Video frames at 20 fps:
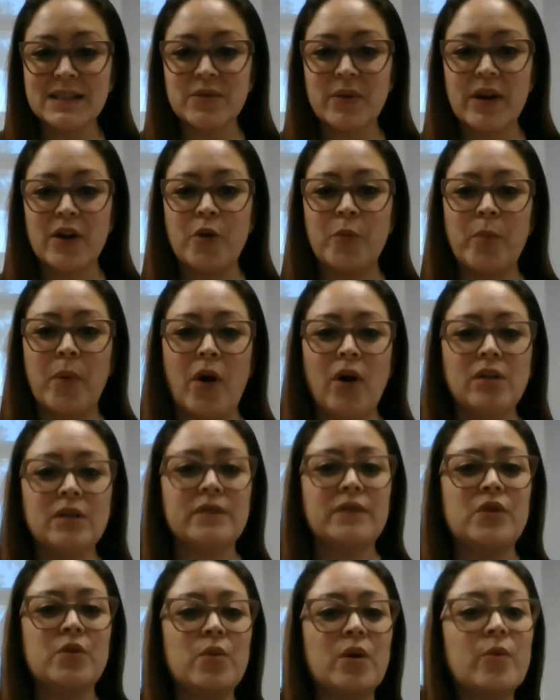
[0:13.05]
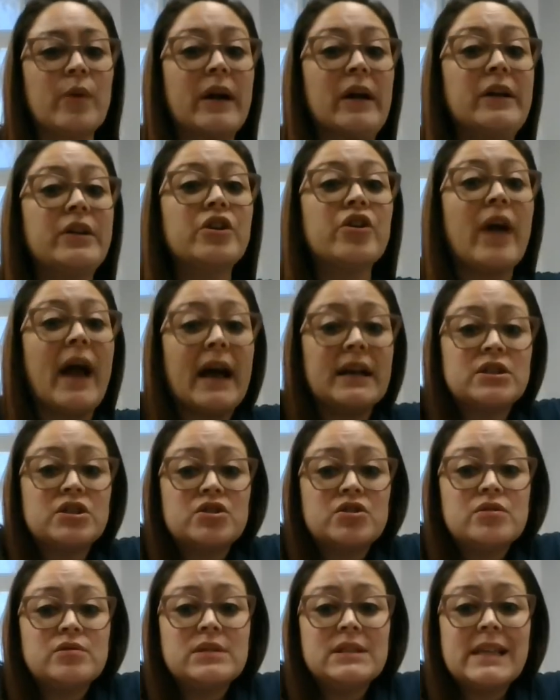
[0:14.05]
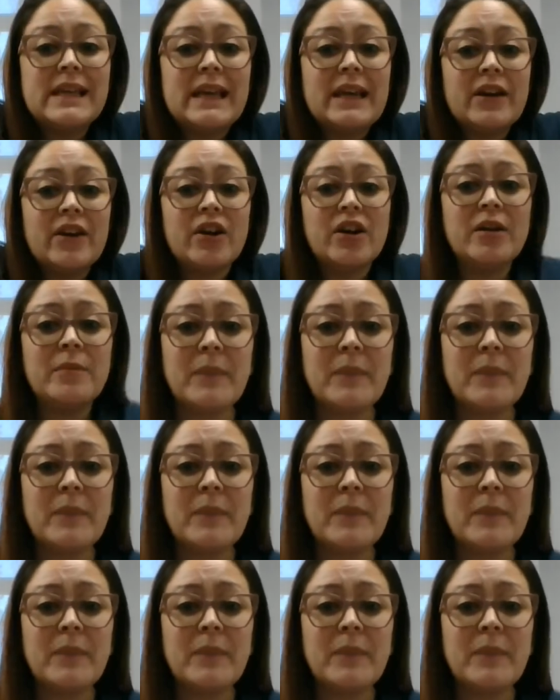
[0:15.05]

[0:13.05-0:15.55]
so I hope all of you are wearing your Astros gear.